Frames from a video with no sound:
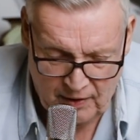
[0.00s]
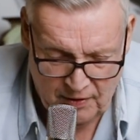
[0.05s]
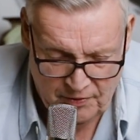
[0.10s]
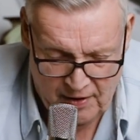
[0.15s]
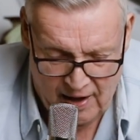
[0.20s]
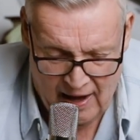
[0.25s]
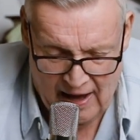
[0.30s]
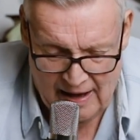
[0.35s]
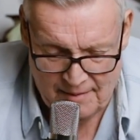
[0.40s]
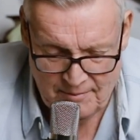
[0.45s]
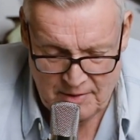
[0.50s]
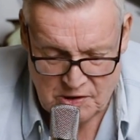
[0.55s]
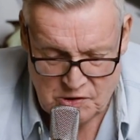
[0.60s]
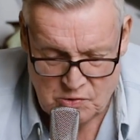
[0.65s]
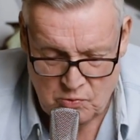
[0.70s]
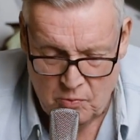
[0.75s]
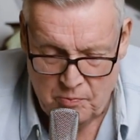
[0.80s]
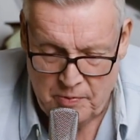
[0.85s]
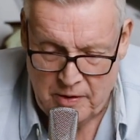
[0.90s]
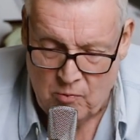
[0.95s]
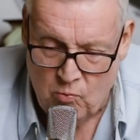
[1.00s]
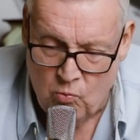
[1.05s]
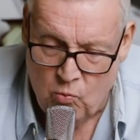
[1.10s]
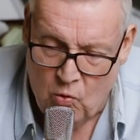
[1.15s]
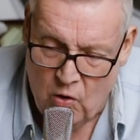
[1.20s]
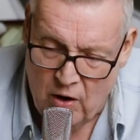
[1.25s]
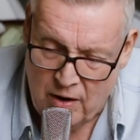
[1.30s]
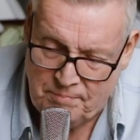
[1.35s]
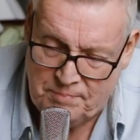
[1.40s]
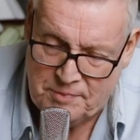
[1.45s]
The armies will be
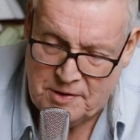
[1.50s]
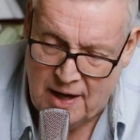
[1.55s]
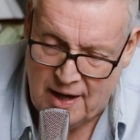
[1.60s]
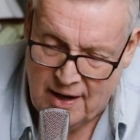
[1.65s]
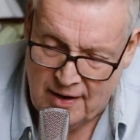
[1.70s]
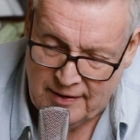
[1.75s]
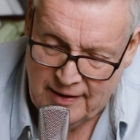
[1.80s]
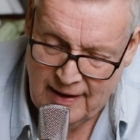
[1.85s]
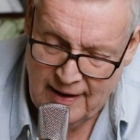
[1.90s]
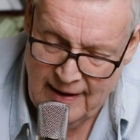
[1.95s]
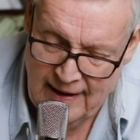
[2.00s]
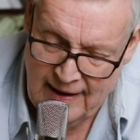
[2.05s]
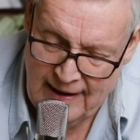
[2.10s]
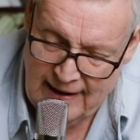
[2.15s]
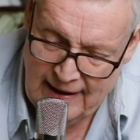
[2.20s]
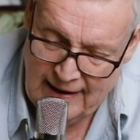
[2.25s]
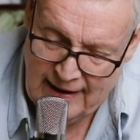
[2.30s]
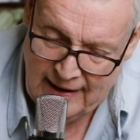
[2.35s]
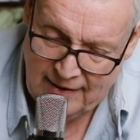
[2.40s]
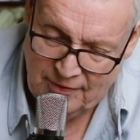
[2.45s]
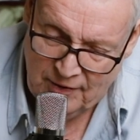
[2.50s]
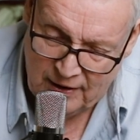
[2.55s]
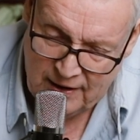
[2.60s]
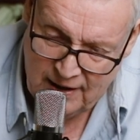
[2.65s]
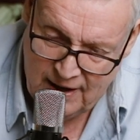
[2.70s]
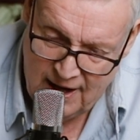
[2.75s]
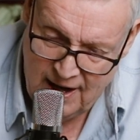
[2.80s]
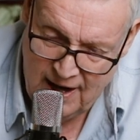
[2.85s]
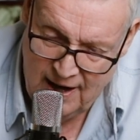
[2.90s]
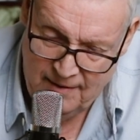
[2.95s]
wiped out, and the
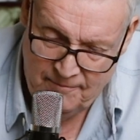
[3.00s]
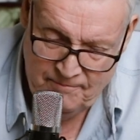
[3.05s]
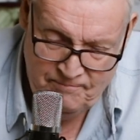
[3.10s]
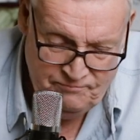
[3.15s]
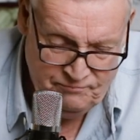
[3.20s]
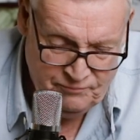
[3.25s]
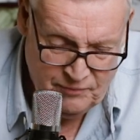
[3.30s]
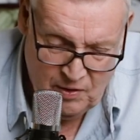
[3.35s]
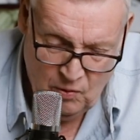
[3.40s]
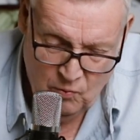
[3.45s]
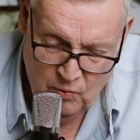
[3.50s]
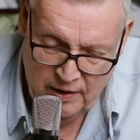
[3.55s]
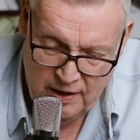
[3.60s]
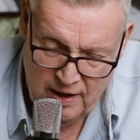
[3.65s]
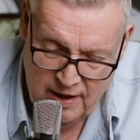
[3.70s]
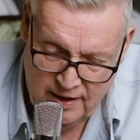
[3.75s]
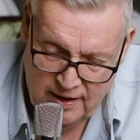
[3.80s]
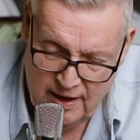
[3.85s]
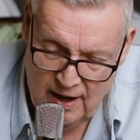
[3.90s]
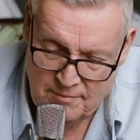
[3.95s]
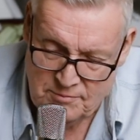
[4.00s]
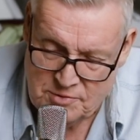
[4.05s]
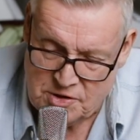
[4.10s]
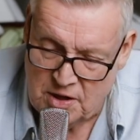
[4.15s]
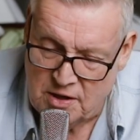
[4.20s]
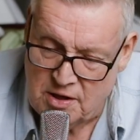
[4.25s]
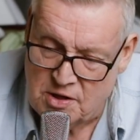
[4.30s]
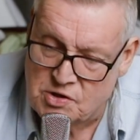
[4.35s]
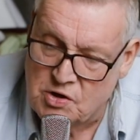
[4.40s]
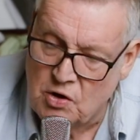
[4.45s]
king, when he comes
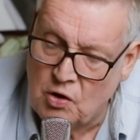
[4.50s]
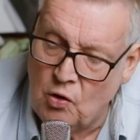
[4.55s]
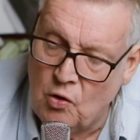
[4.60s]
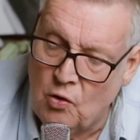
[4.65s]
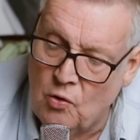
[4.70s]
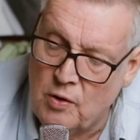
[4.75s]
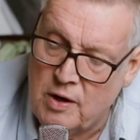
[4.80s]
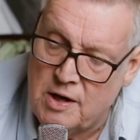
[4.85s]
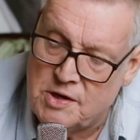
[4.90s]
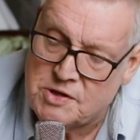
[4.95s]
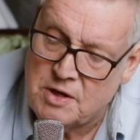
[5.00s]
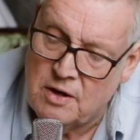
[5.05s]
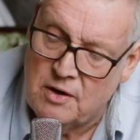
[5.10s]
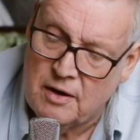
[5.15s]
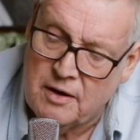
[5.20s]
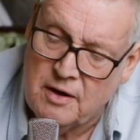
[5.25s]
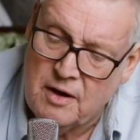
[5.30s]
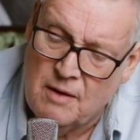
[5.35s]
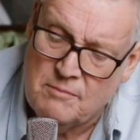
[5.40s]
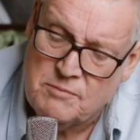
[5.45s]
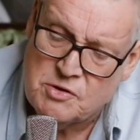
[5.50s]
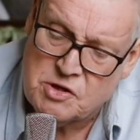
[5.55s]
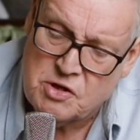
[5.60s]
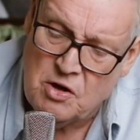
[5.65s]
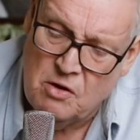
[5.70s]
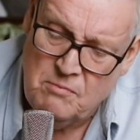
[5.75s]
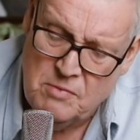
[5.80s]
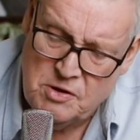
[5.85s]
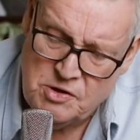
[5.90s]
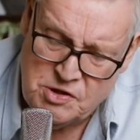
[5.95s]
in his glory, he's going to come
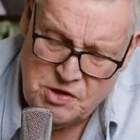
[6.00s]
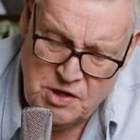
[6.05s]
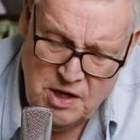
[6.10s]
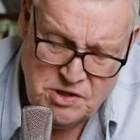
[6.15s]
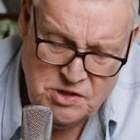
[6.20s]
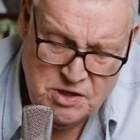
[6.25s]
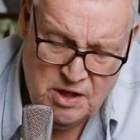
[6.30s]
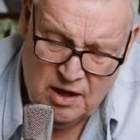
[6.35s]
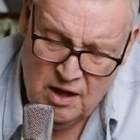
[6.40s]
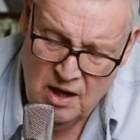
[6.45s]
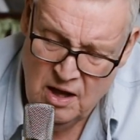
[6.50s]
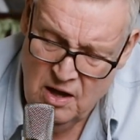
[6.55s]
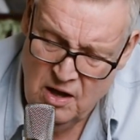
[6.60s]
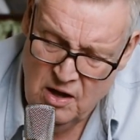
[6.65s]
so majestic.